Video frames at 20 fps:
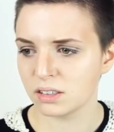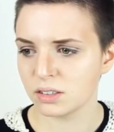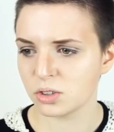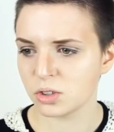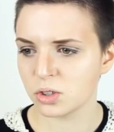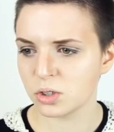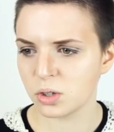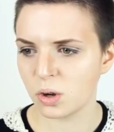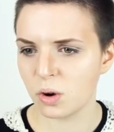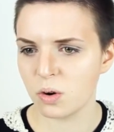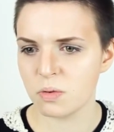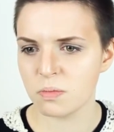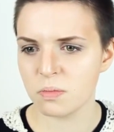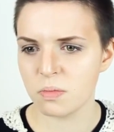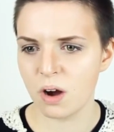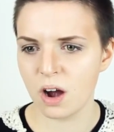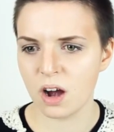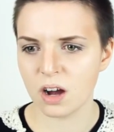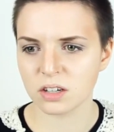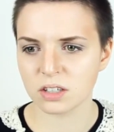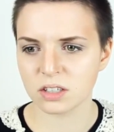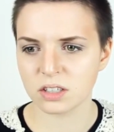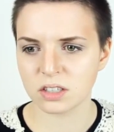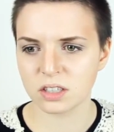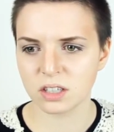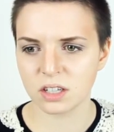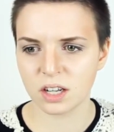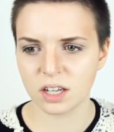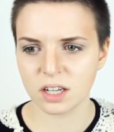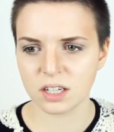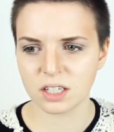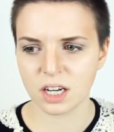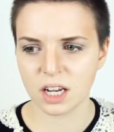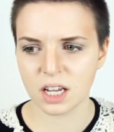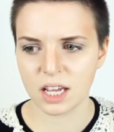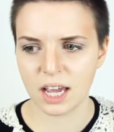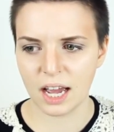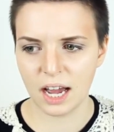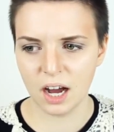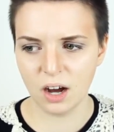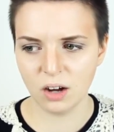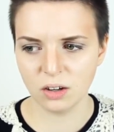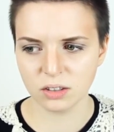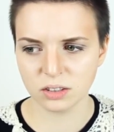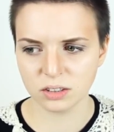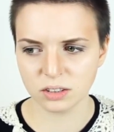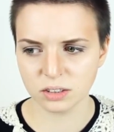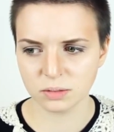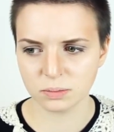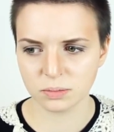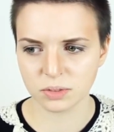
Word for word: so much that they take it out on